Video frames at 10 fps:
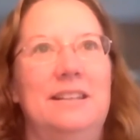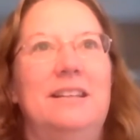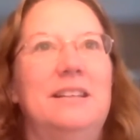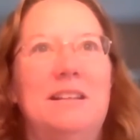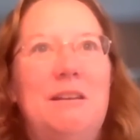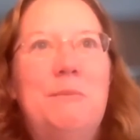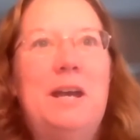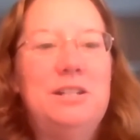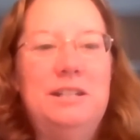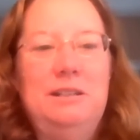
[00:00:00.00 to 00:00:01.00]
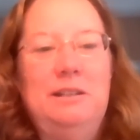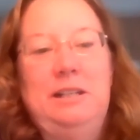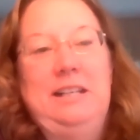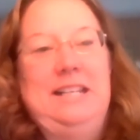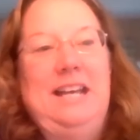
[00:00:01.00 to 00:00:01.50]
And I thought, imagine,
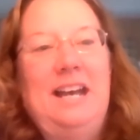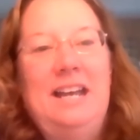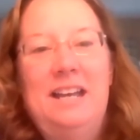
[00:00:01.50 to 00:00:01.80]
like, I